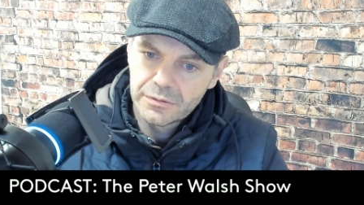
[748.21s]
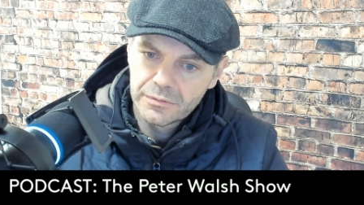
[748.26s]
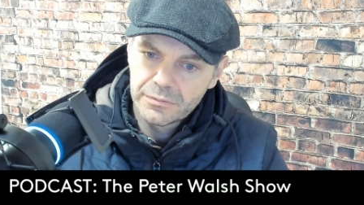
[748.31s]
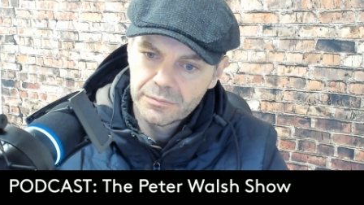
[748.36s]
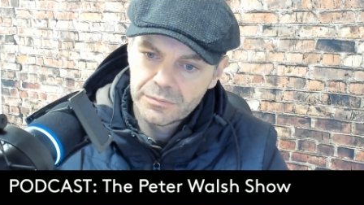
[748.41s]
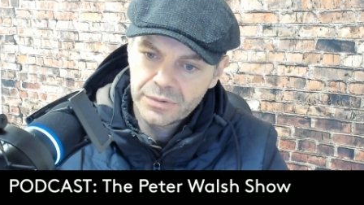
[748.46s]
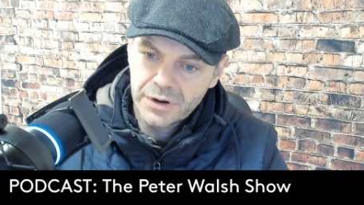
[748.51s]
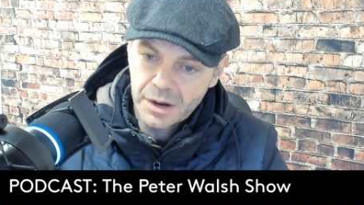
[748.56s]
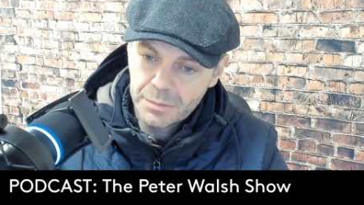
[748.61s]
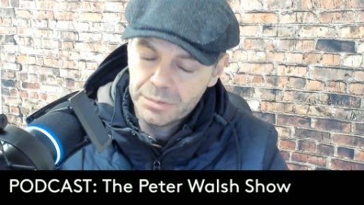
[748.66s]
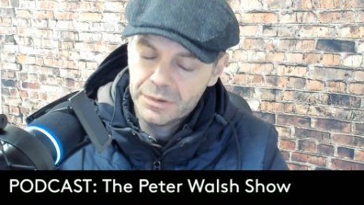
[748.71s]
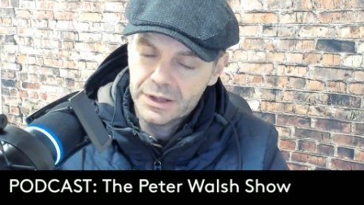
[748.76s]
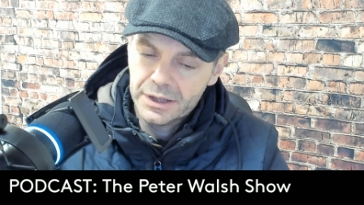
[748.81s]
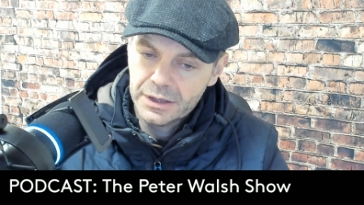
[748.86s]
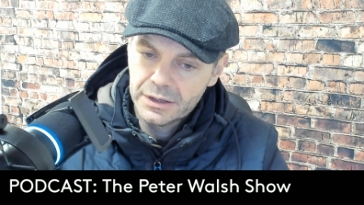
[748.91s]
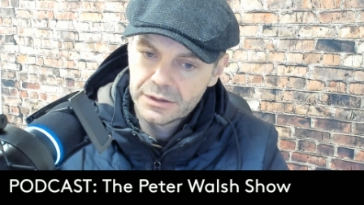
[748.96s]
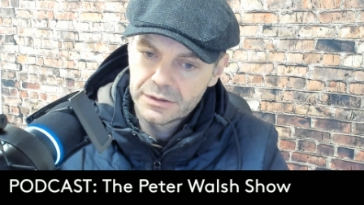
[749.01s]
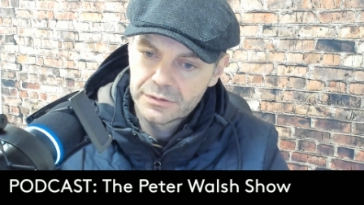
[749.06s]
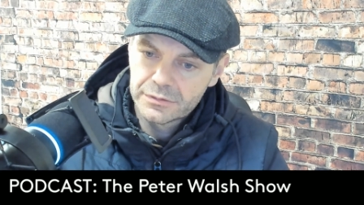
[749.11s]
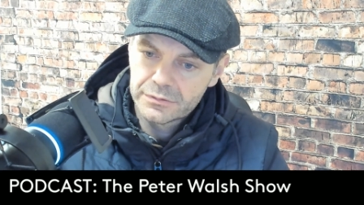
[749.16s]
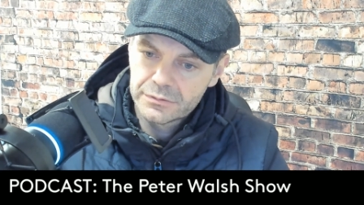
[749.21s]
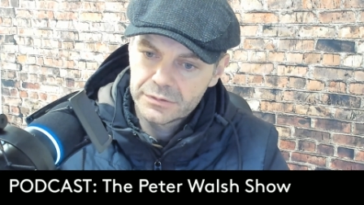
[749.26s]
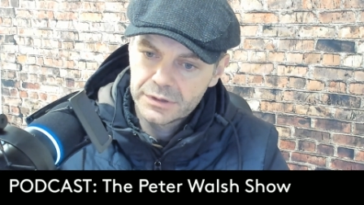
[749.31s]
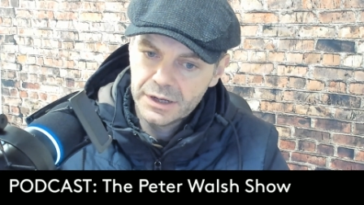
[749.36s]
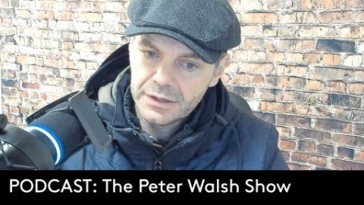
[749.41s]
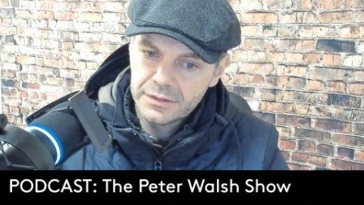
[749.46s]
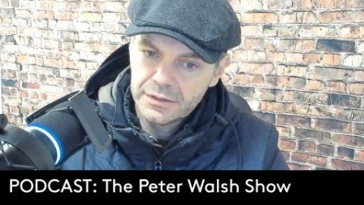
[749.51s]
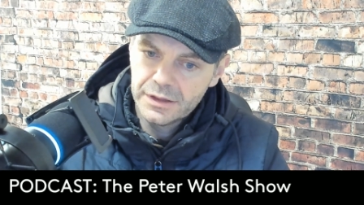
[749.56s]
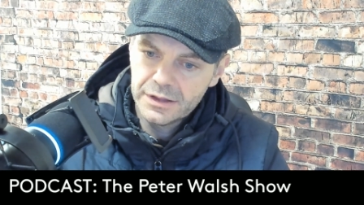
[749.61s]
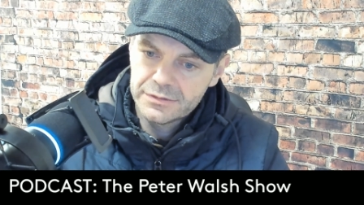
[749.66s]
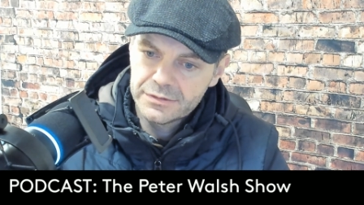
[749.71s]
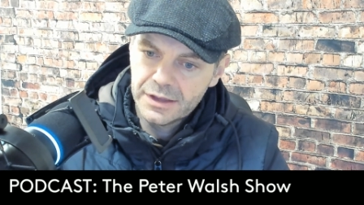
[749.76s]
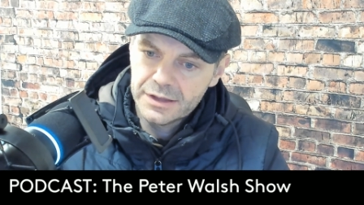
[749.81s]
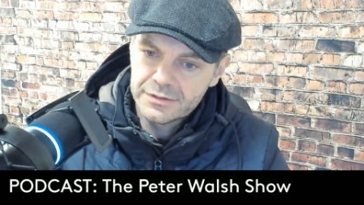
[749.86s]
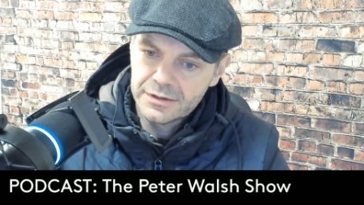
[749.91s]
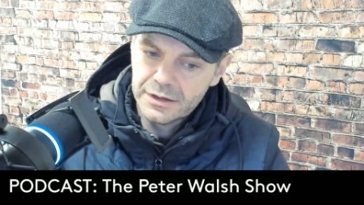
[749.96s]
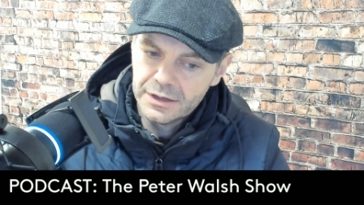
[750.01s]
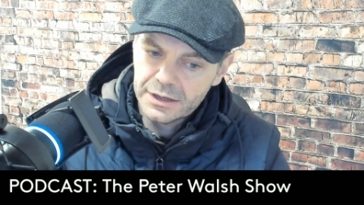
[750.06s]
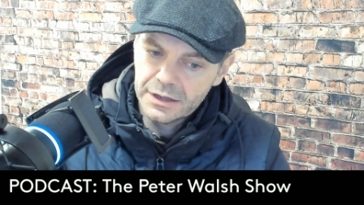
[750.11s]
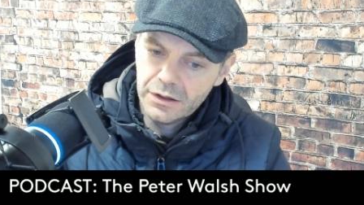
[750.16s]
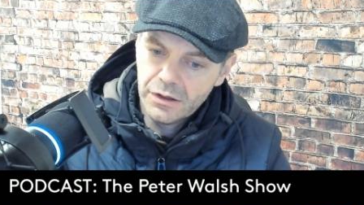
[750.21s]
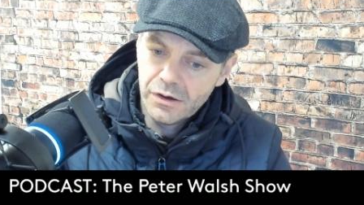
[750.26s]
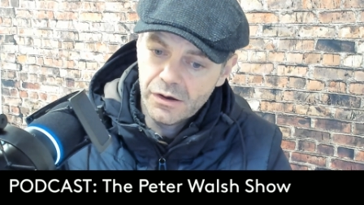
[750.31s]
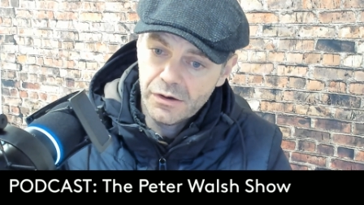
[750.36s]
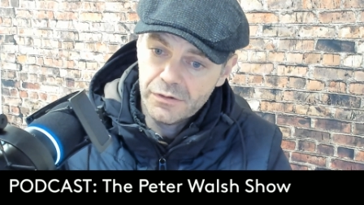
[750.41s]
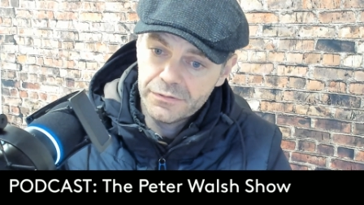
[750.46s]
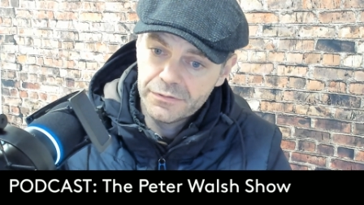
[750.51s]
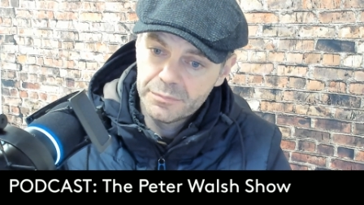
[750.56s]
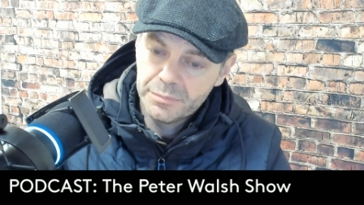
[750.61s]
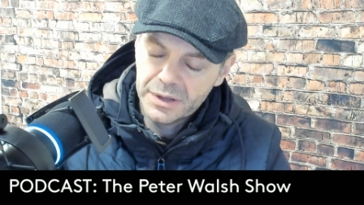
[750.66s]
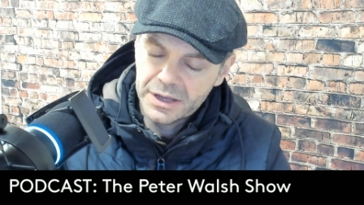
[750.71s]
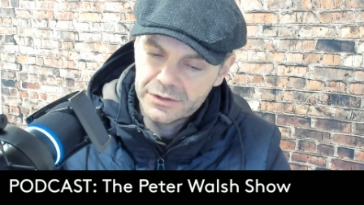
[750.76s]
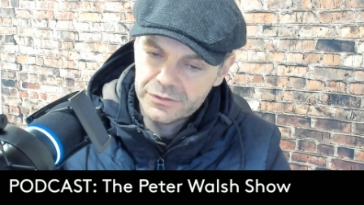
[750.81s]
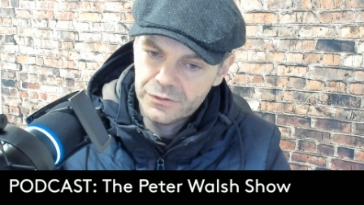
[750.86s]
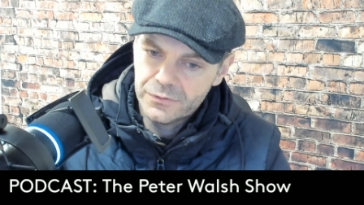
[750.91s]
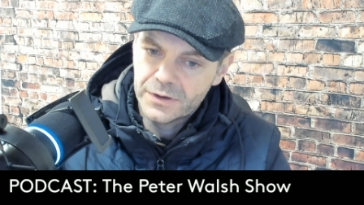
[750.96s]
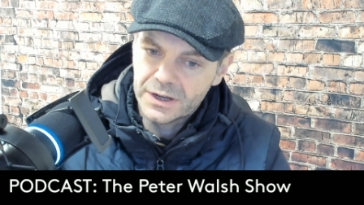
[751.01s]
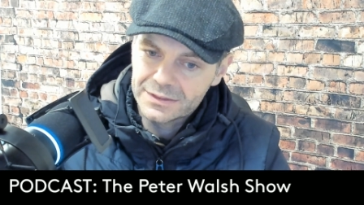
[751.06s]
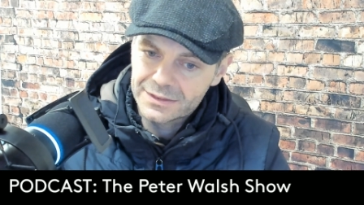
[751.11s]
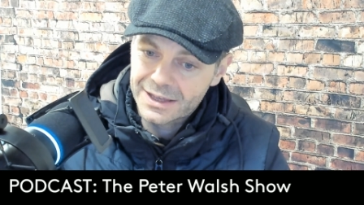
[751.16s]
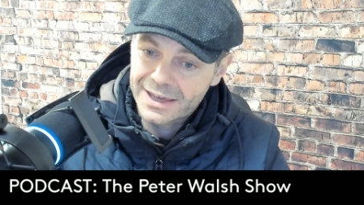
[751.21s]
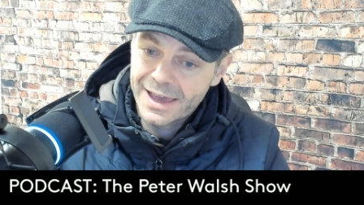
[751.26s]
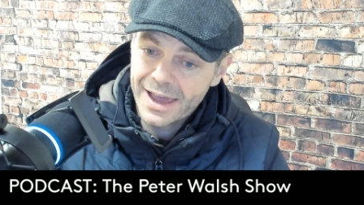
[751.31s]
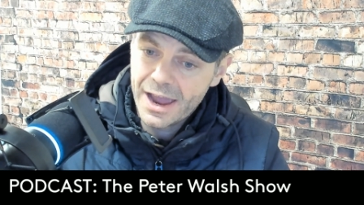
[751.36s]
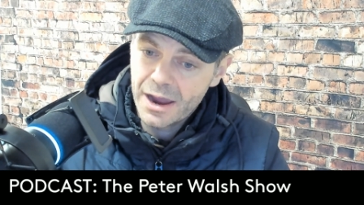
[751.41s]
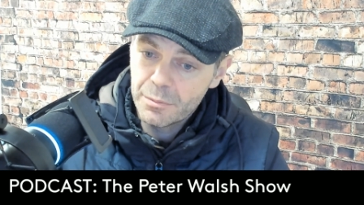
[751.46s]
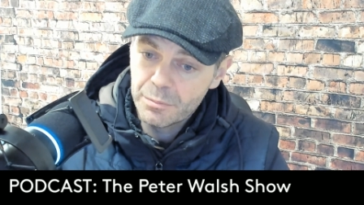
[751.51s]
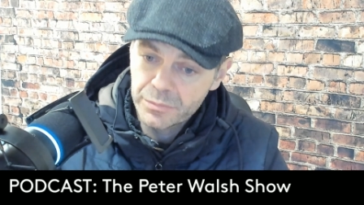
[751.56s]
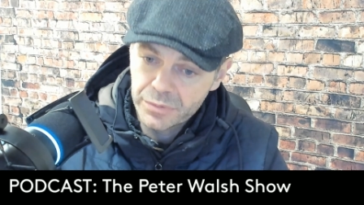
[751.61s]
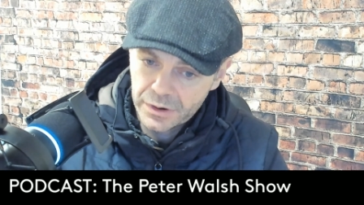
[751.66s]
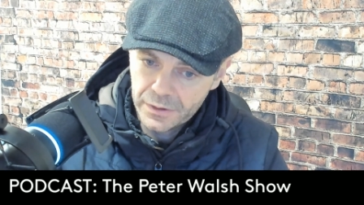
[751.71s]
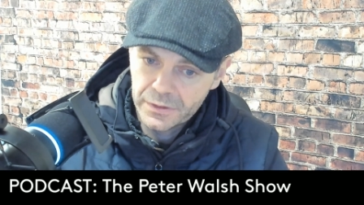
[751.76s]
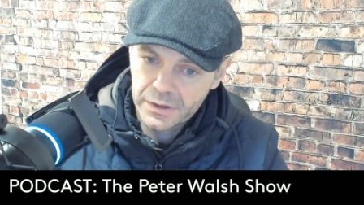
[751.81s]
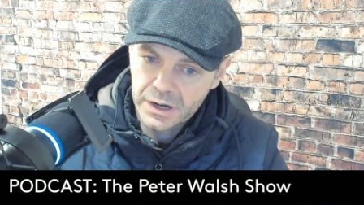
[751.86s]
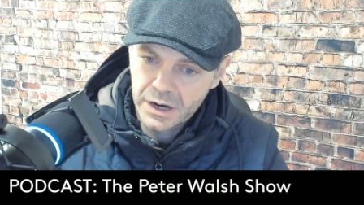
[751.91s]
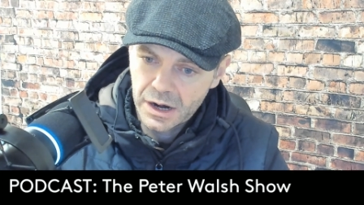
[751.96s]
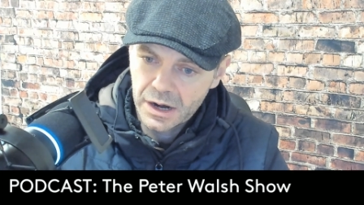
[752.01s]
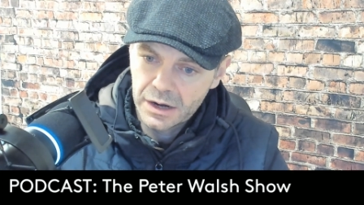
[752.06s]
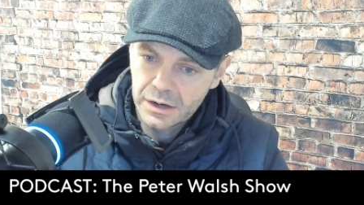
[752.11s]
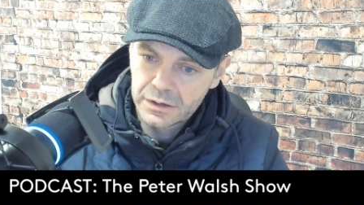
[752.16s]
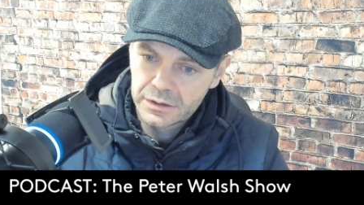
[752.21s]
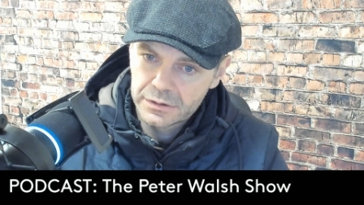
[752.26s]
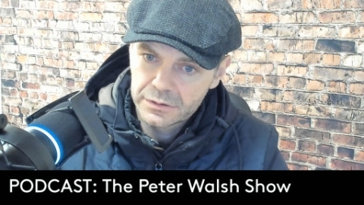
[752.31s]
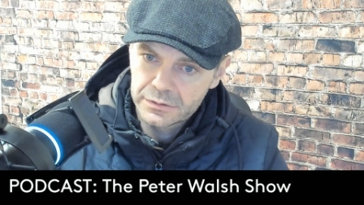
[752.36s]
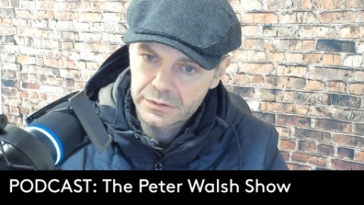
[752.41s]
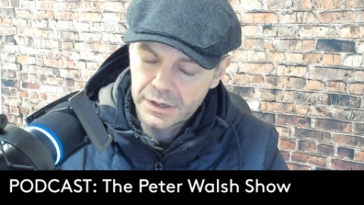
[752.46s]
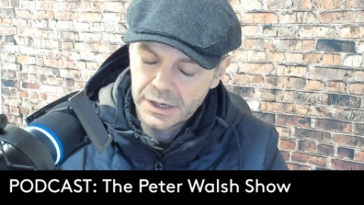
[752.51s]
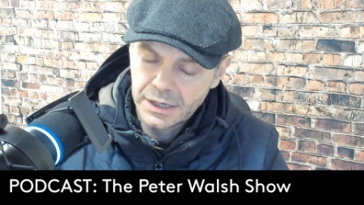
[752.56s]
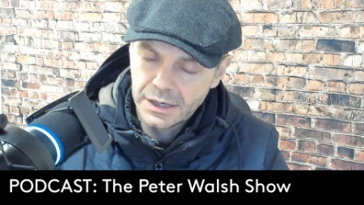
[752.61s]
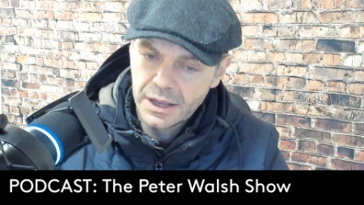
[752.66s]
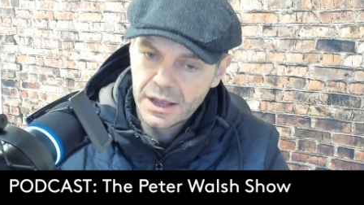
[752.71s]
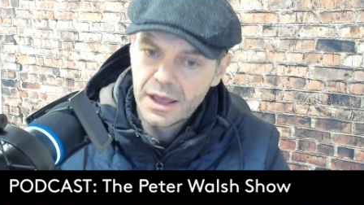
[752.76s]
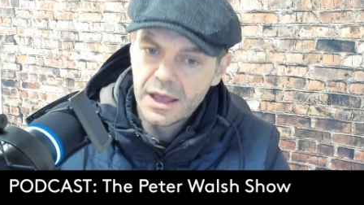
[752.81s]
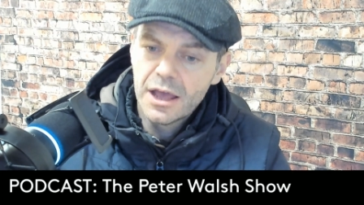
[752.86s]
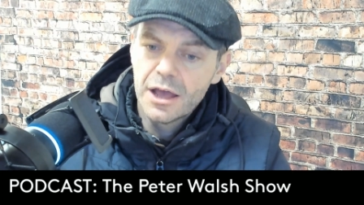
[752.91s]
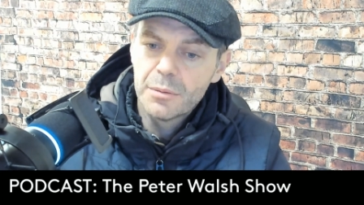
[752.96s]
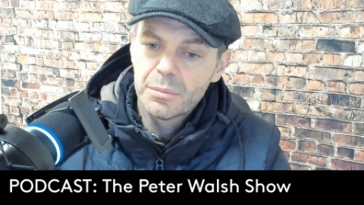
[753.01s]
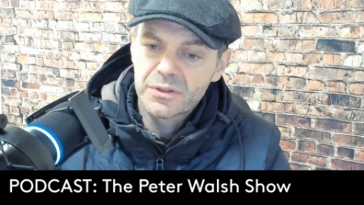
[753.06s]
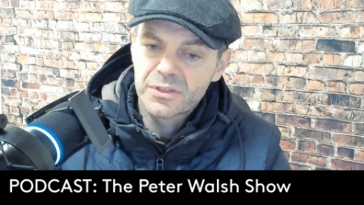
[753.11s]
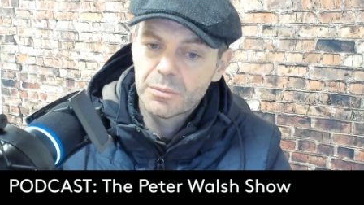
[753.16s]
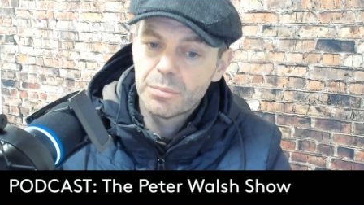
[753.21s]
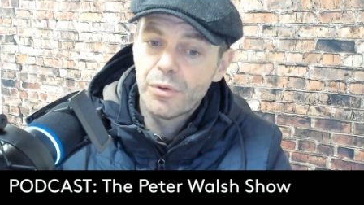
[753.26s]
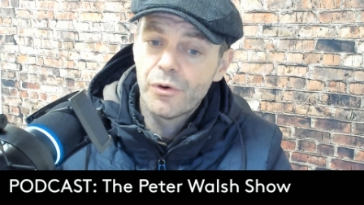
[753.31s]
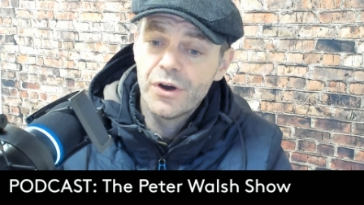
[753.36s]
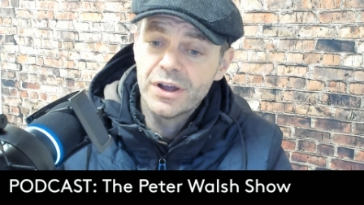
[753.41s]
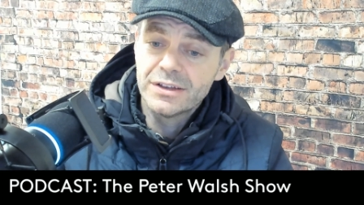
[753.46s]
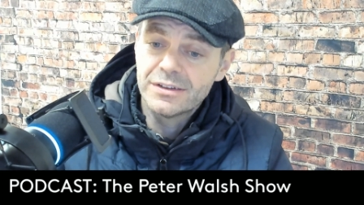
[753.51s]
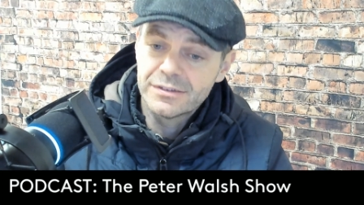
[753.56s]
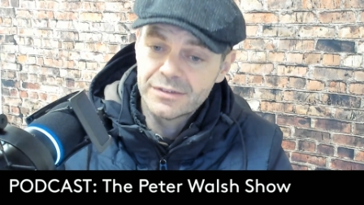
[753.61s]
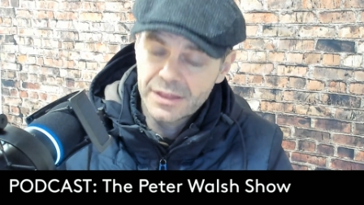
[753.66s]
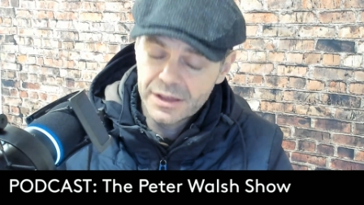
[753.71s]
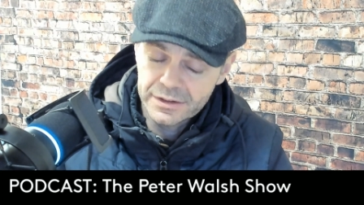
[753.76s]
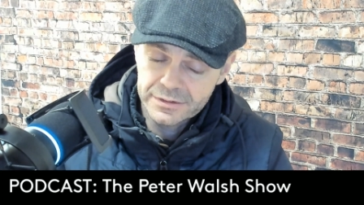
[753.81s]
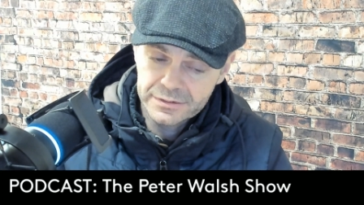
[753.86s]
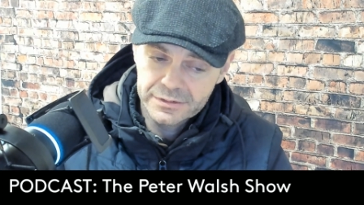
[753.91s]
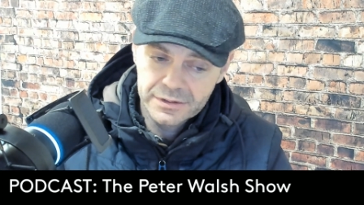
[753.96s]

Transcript: properly right it's it's a little off because you've got the camber on the car right but the point is this